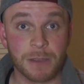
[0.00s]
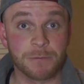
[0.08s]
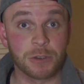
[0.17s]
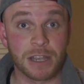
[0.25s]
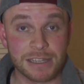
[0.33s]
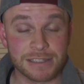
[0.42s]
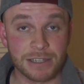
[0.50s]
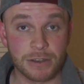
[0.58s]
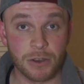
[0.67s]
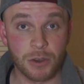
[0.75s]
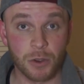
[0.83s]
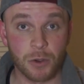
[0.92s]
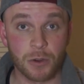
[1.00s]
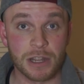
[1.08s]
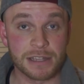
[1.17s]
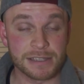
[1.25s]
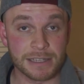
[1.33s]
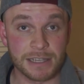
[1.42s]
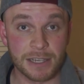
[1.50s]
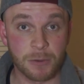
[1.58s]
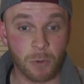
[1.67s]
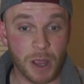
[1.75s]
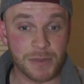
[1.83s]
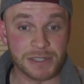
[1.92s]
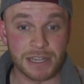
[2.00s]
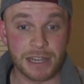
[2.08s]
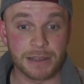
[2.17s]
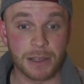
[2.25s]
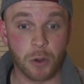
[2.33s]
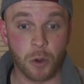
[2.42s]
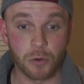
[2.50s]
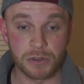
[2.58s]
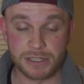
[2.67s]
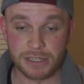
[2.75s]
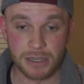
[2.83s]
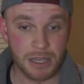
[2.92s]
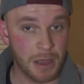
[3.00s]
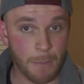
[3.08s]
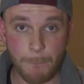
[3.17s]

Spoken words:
if you guys didn't know, it's a website that hosts